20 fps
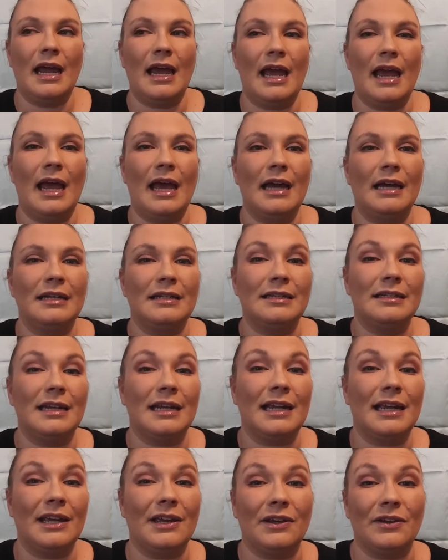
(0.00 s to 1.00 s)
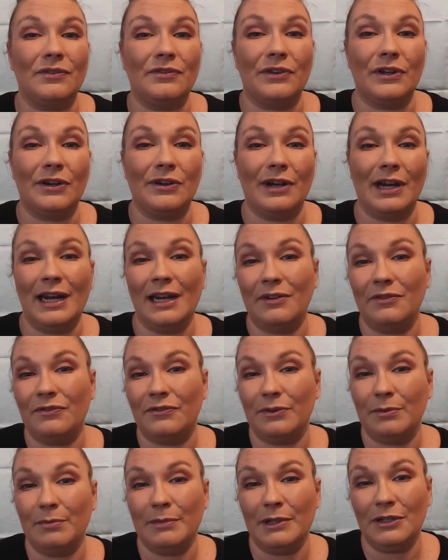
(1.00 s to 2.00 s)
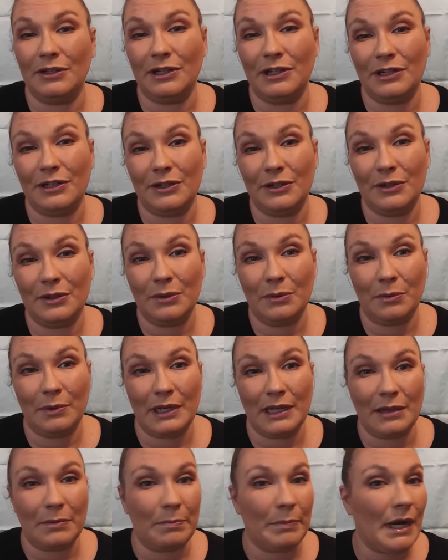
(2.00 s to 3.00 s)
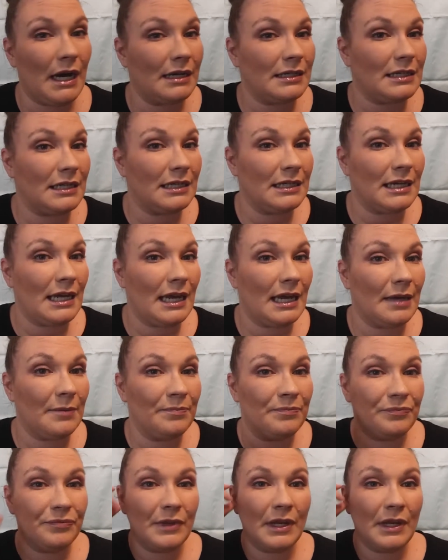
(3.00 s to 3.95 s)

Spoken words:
And if you're unfamiliar with Boxing Day,